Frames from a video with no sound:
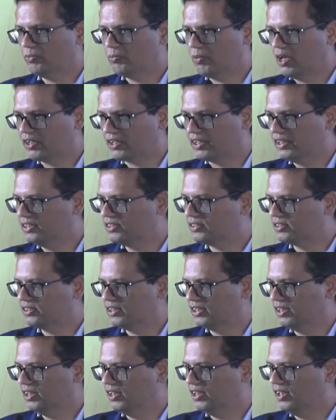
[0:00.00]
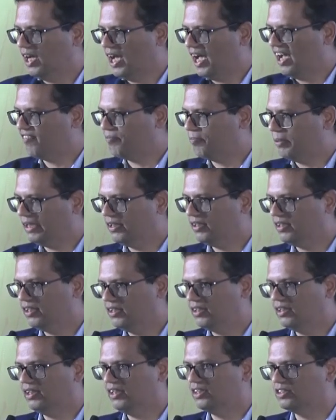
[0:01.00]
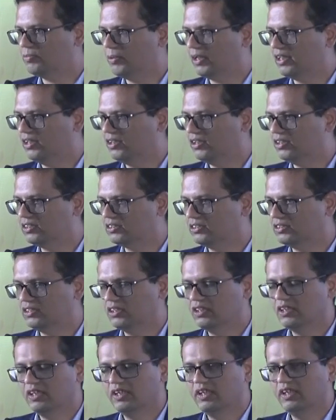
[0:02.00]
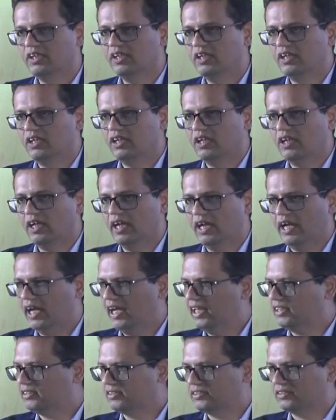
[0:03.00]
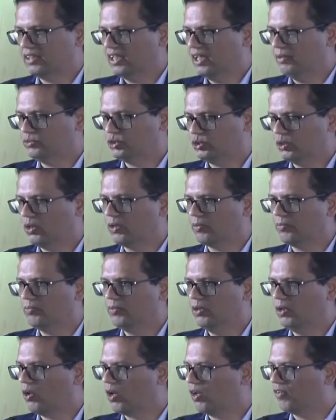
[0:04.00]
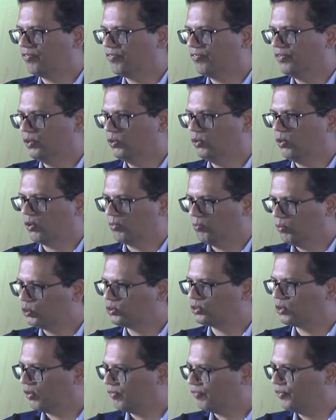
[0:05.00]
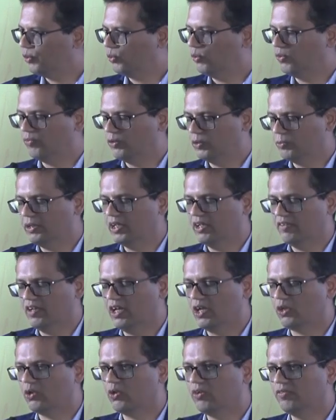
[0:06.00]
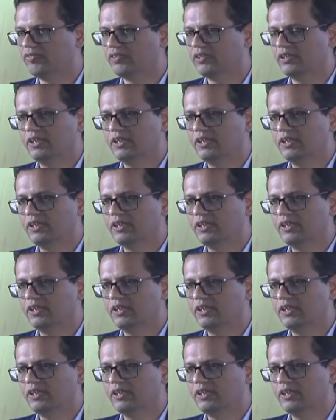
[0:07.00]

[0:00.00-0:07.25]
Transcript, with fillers: markets uh, have been in these many years, as I'm sure a lot of you or most of you would be aware of.